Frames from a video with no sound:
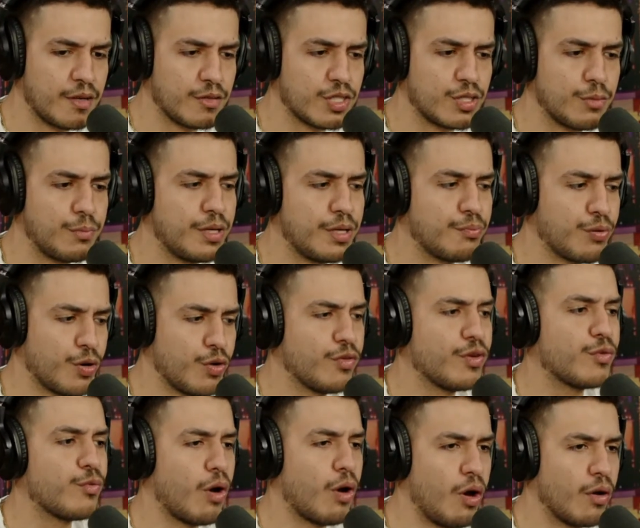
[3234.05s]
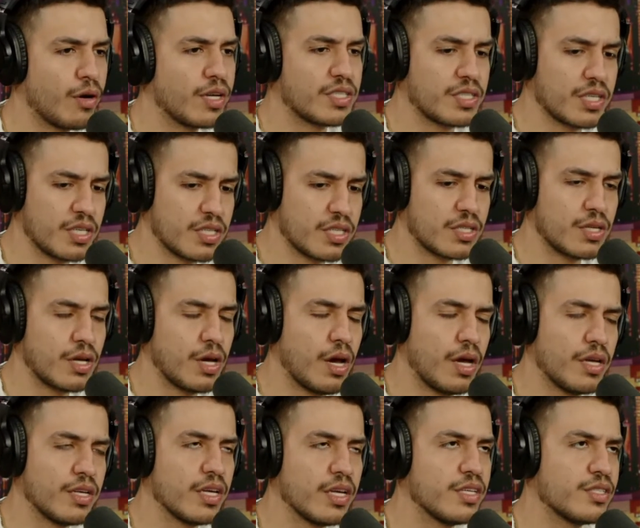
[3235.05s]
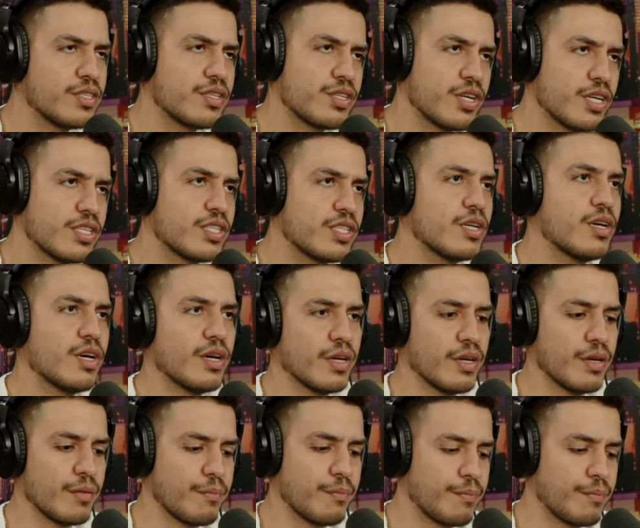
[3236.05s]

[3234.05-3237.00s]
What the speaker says: To be proven wrong is just a